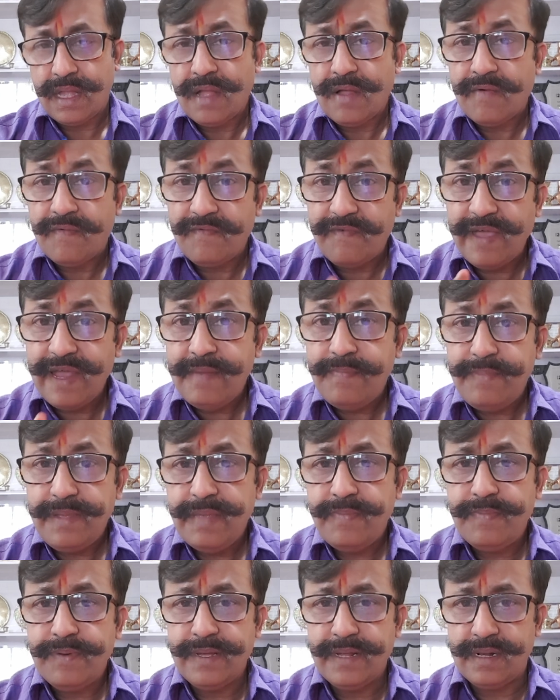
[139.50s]
When
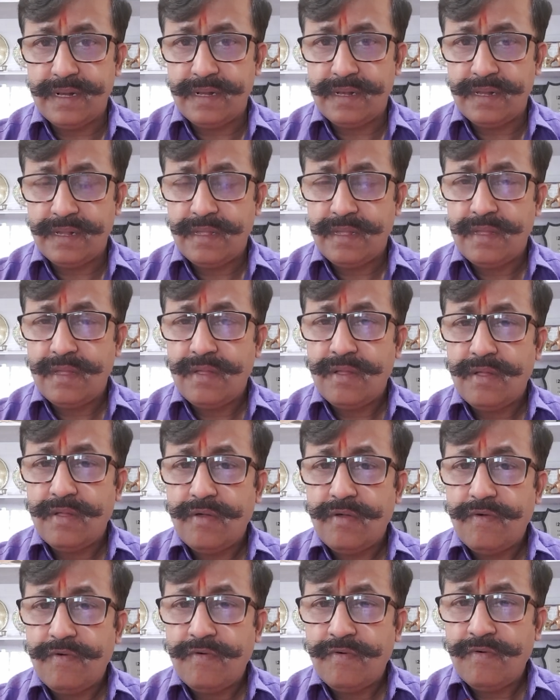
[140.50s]
people
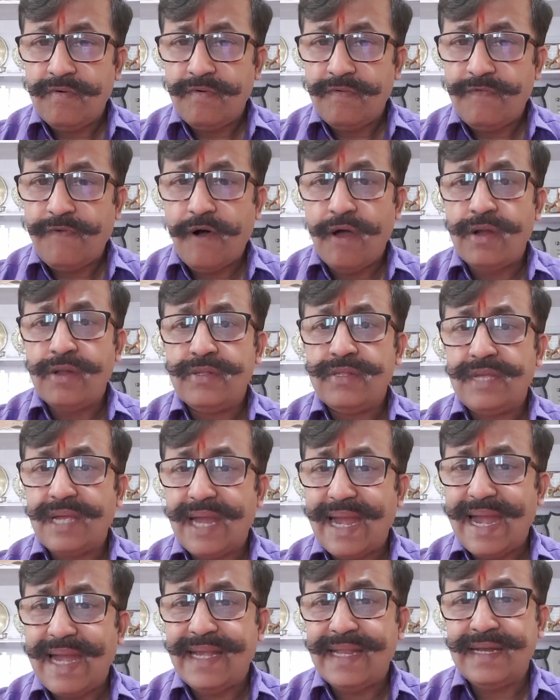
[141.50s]
follow
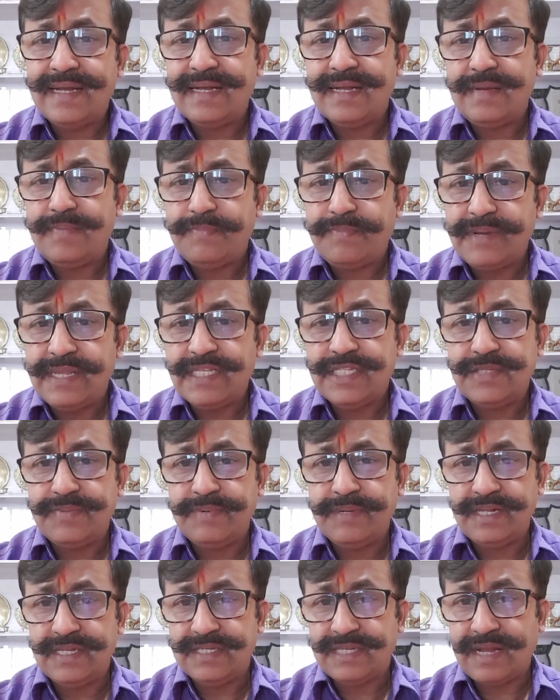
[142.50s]
the eternal
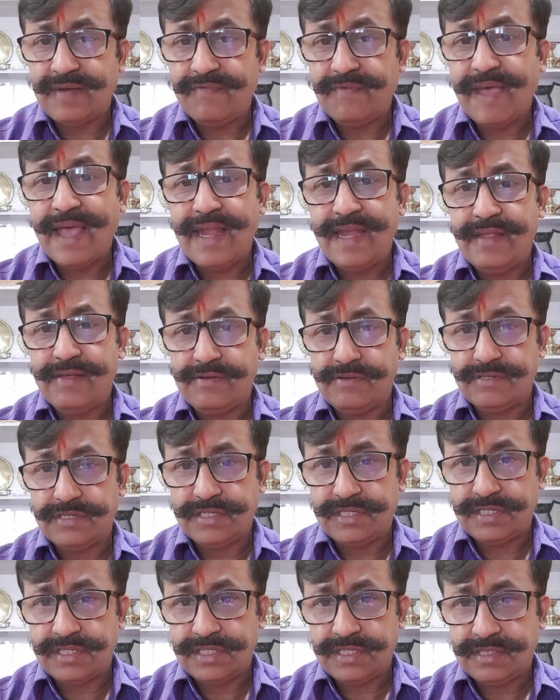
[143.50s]
principles and
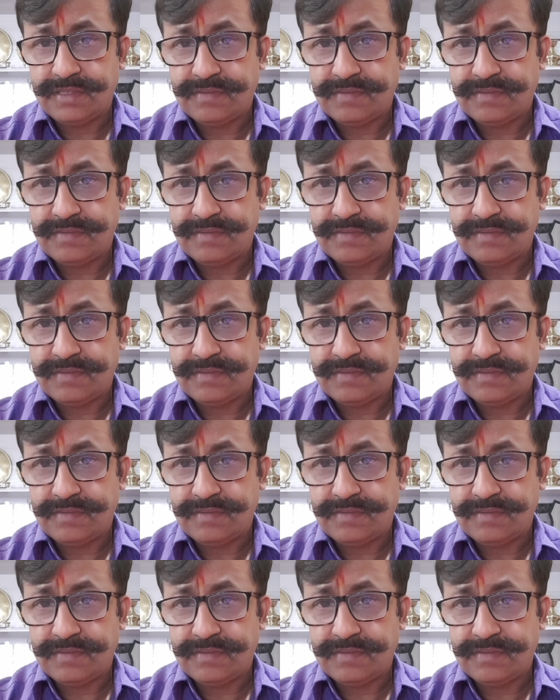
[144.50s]
values